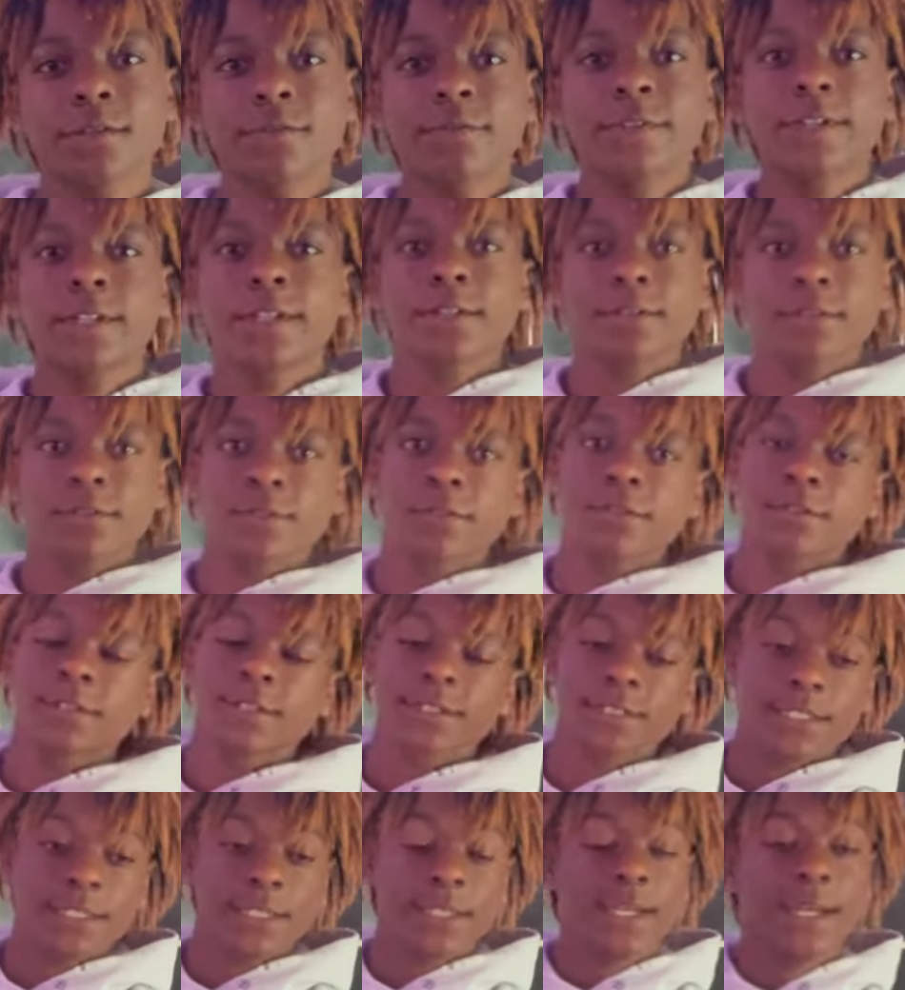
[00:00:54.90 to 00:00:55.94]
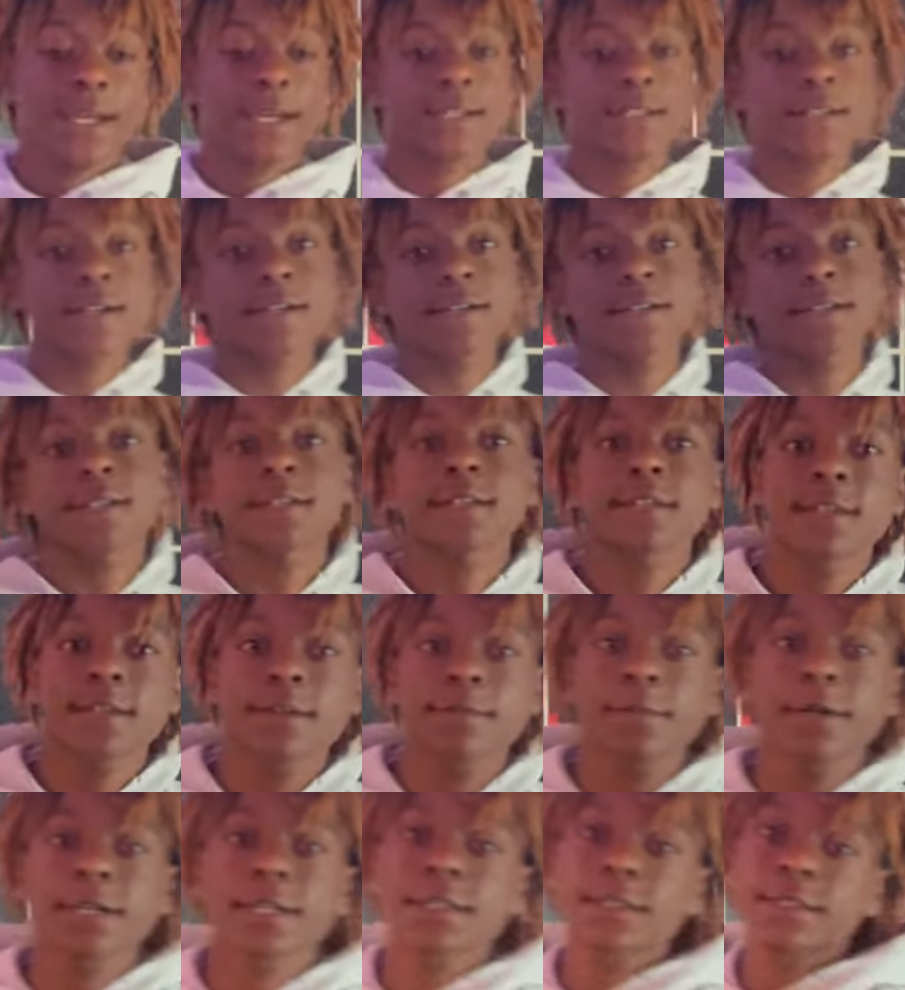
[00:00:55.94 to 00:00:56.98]
video, you know what I'm saying? As y'all seen
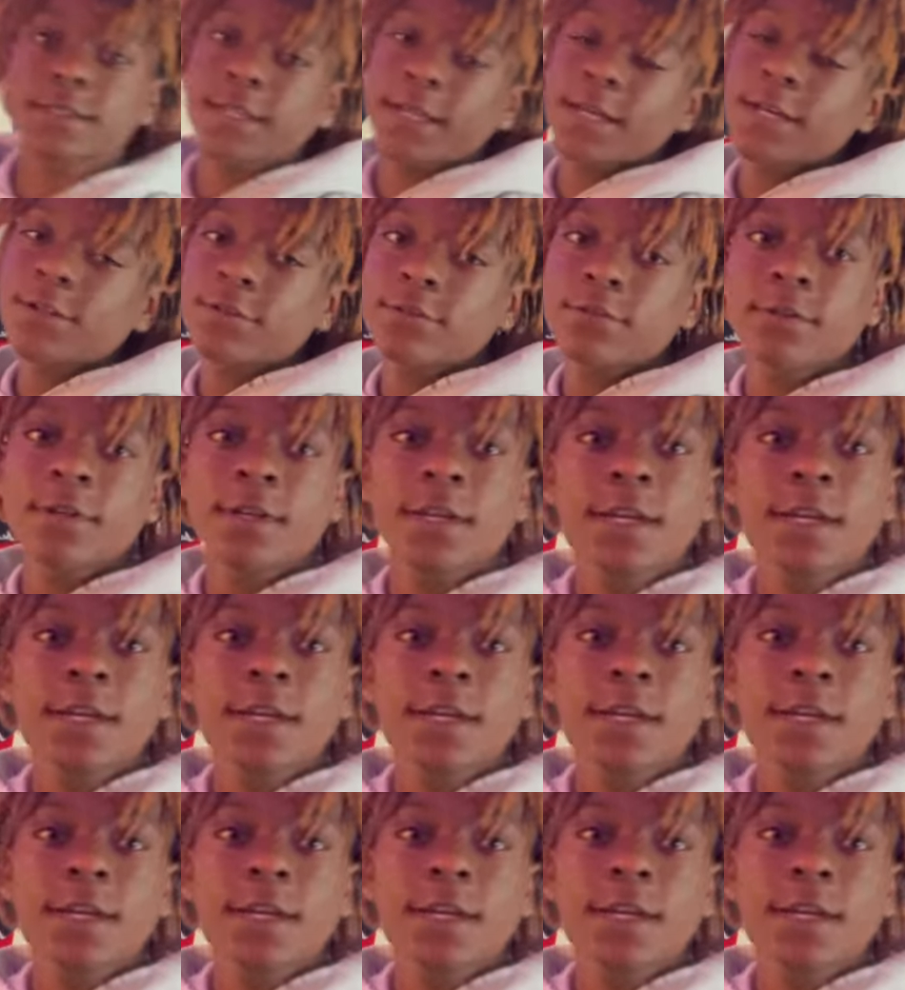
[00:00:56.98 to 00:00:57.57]
by the title,